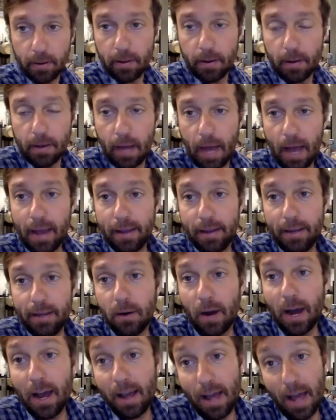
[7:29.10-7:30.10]

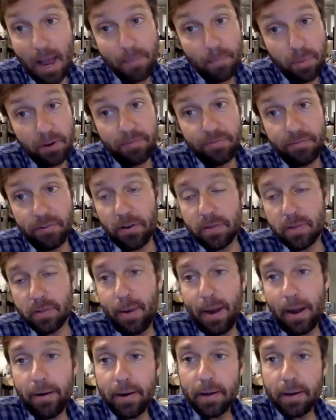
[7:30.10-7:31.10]
I prefer the
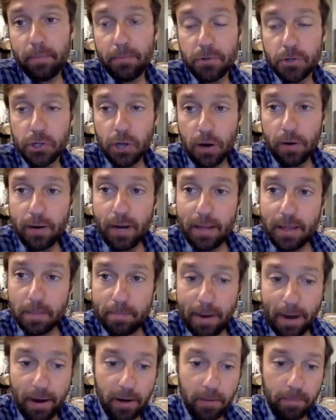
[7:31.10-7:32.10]
pairing Chardonnay and the
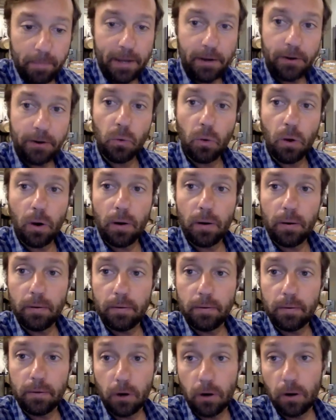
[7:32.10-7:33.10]
pairing Pinot Noir
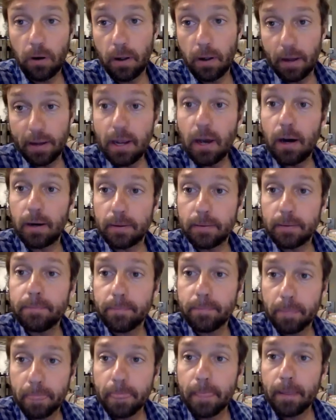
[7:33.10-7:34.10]
young,
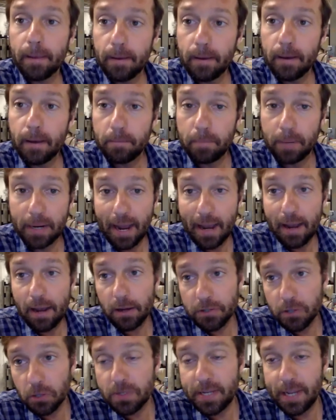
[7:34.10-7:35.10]
but I
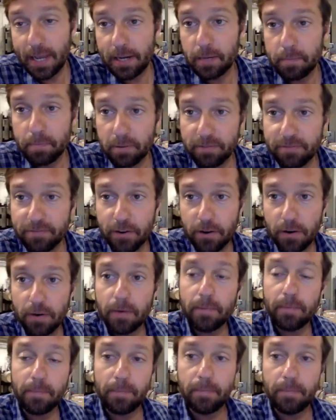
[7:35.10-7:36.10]
also tend to
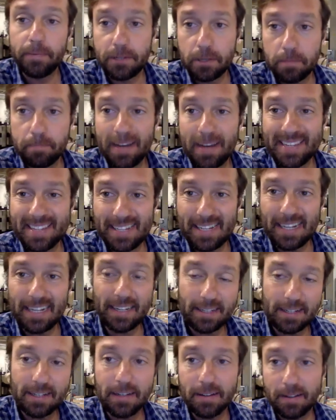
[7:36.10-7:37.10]
prefer domestic
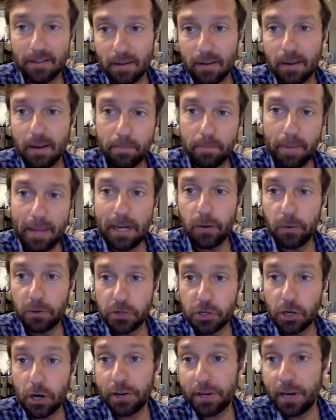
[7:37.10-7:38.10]
Pinot and
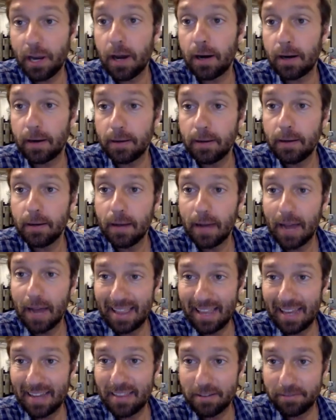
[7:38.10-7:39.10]
Chard young. I
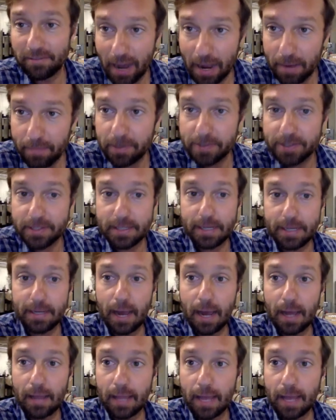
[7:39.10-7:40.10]
like the vibrancy.
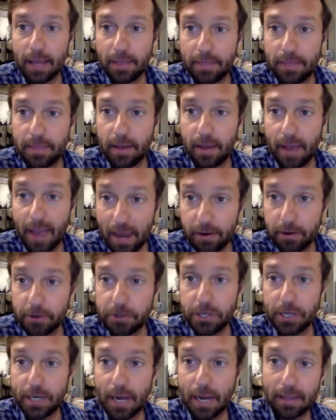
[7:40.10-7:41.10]
I like the
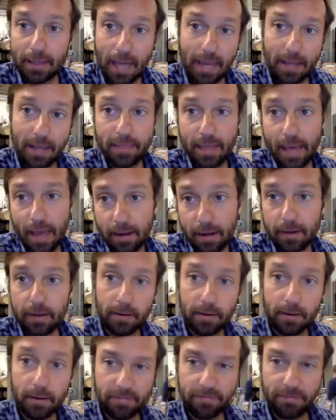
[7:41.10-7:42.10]
energy. I like that
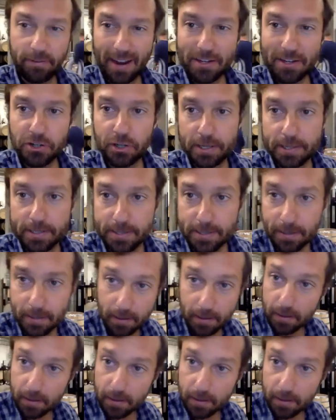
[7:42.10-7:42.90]
freshness.